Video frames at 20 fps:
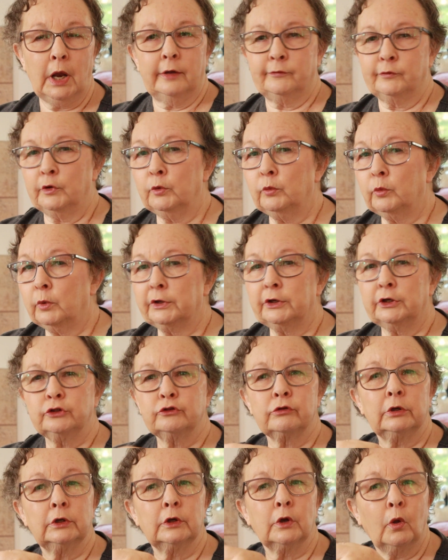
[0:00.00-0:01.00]
If you want to
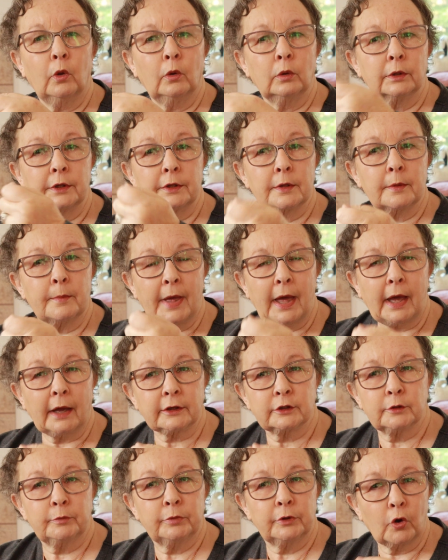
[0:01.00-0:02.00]
drill a hole in the
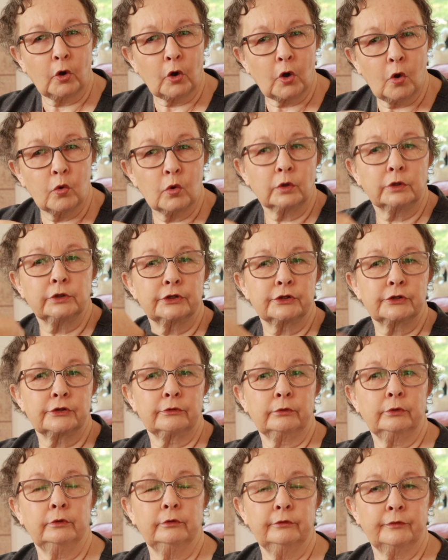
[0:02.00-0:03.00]
back to put cords
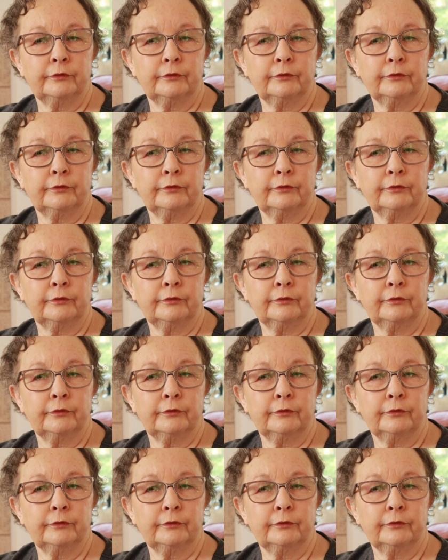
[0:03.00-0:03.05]
through